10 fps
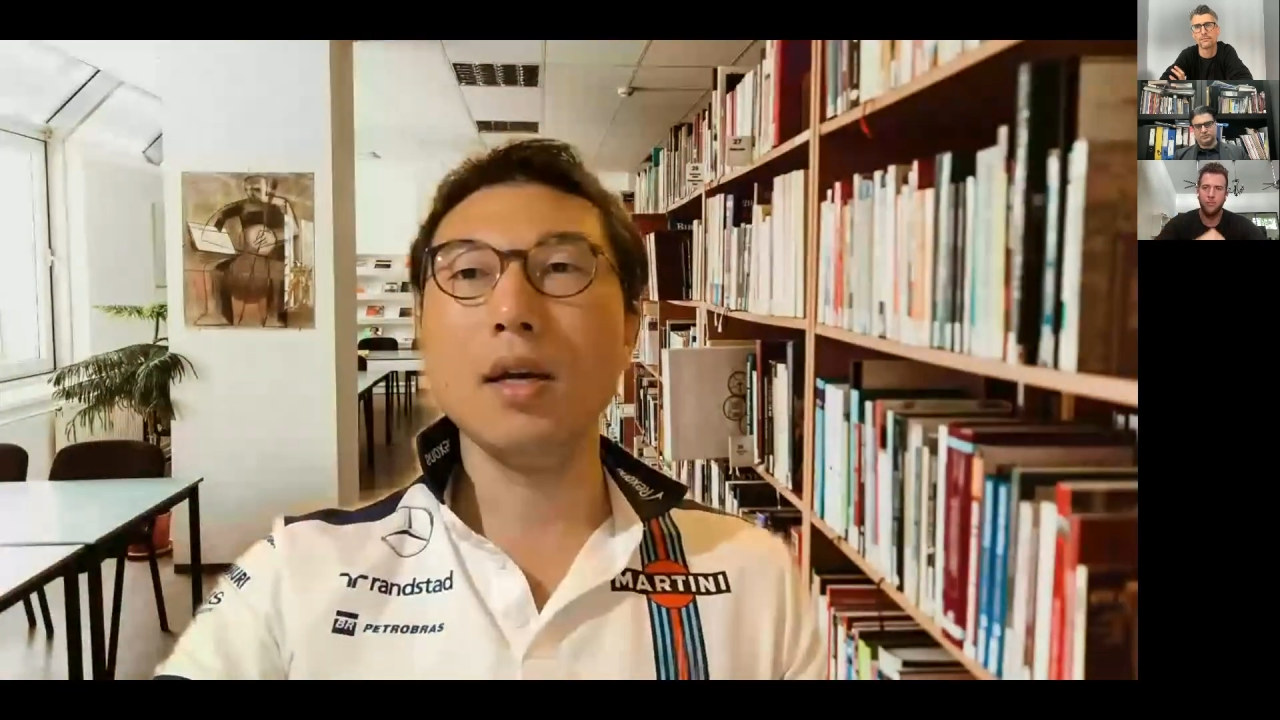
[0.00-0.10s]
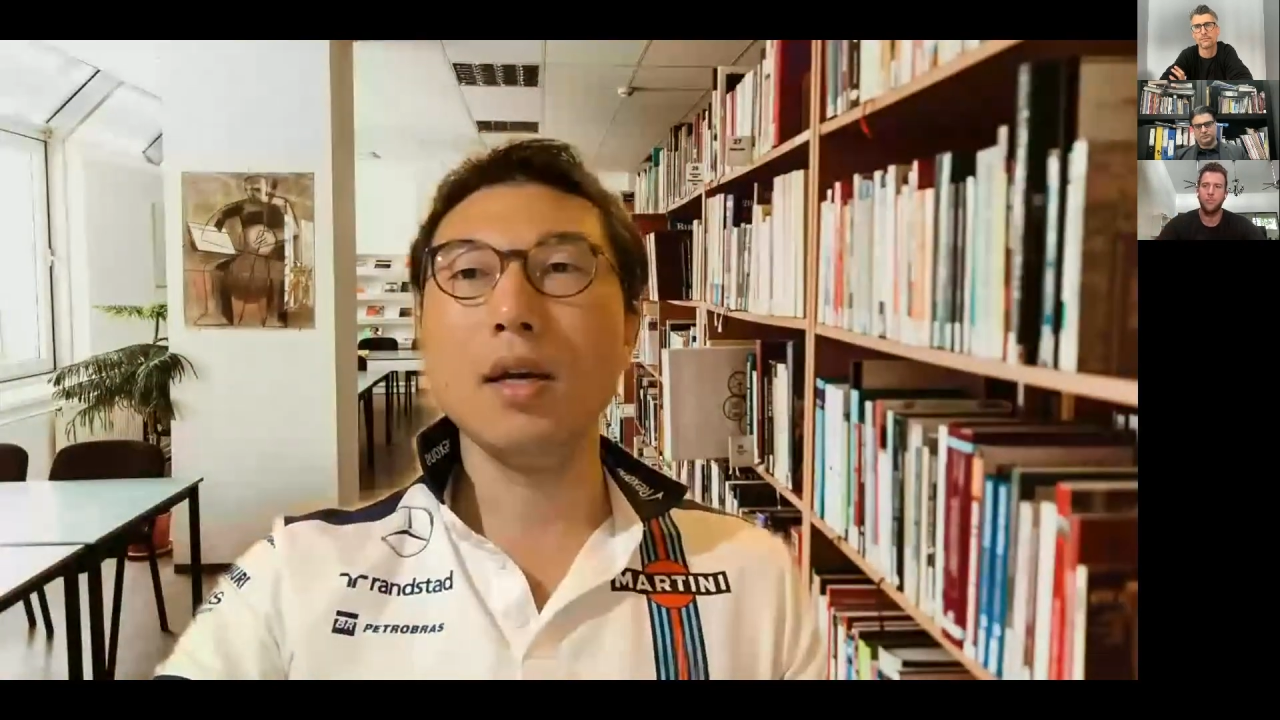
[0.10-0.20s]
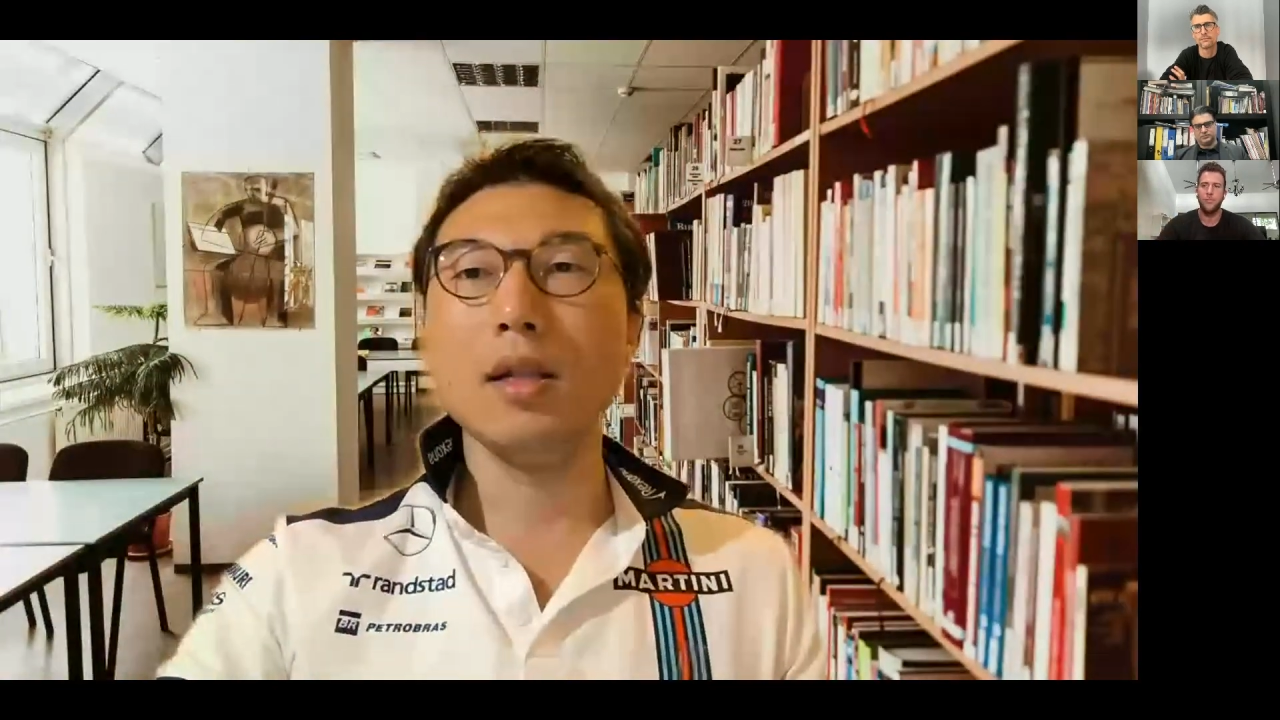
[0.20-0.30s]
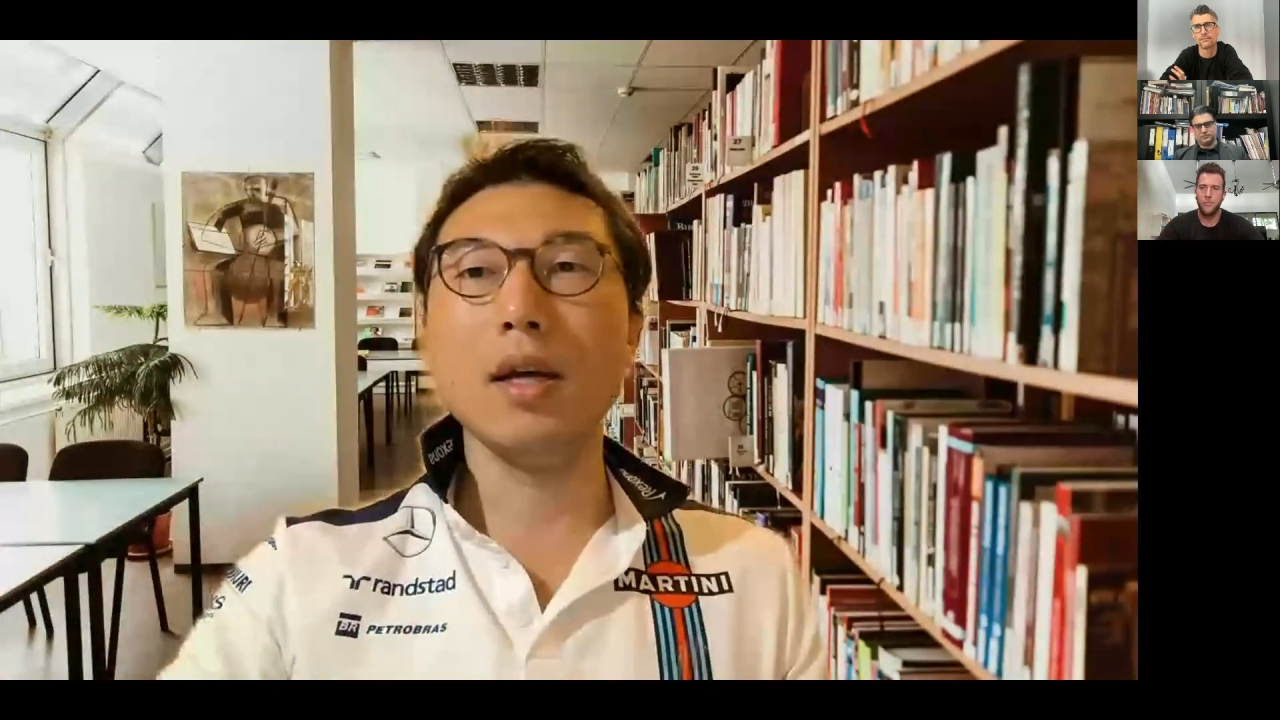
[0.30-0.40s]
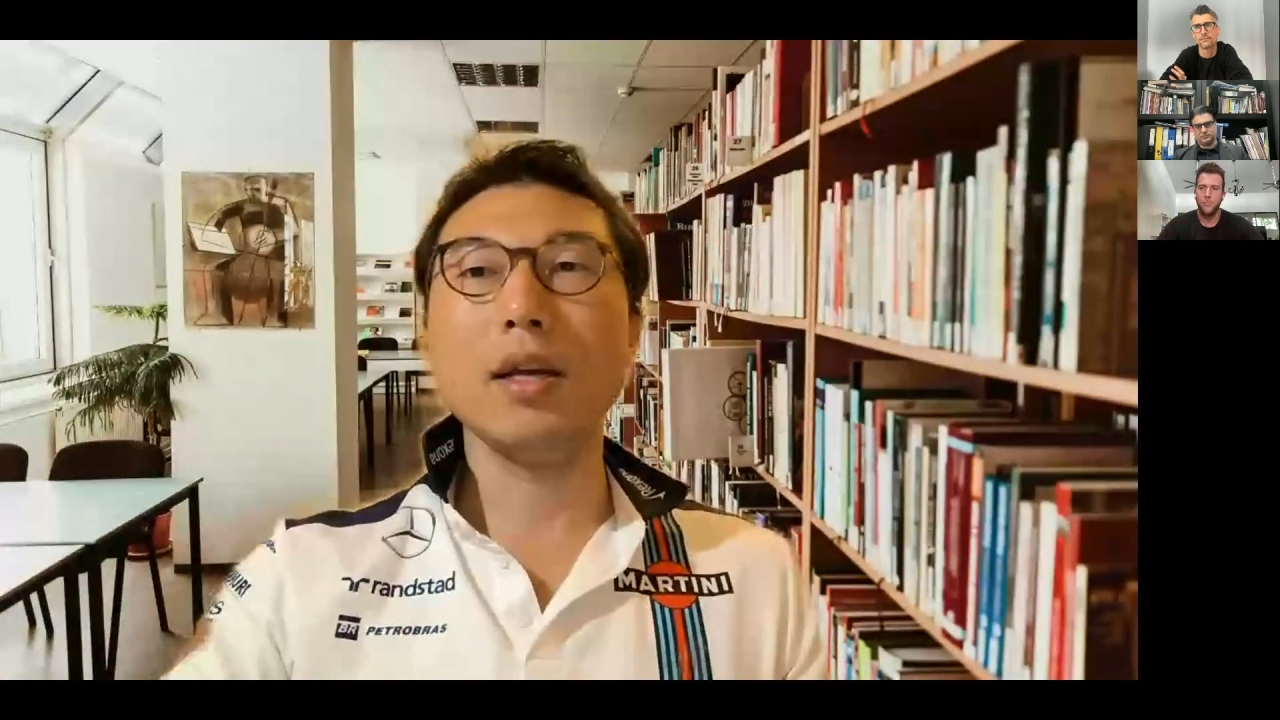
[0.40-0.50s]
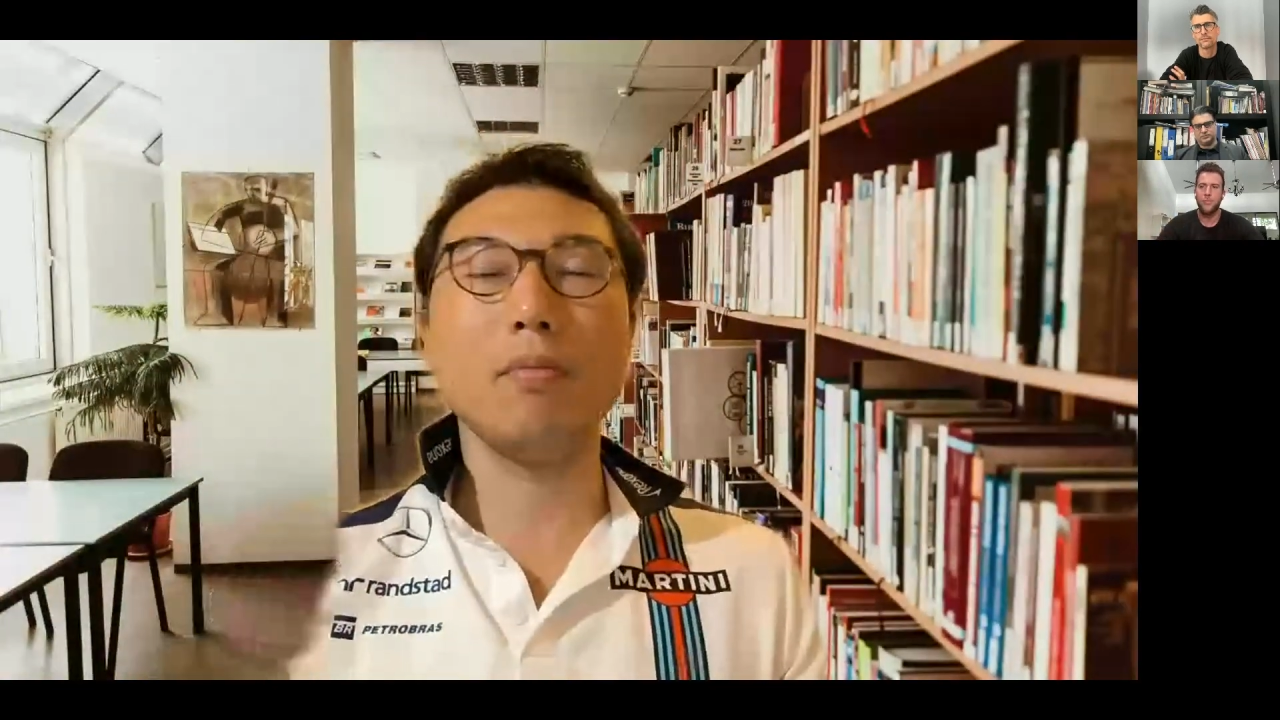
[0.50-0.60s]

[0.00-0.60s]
Like,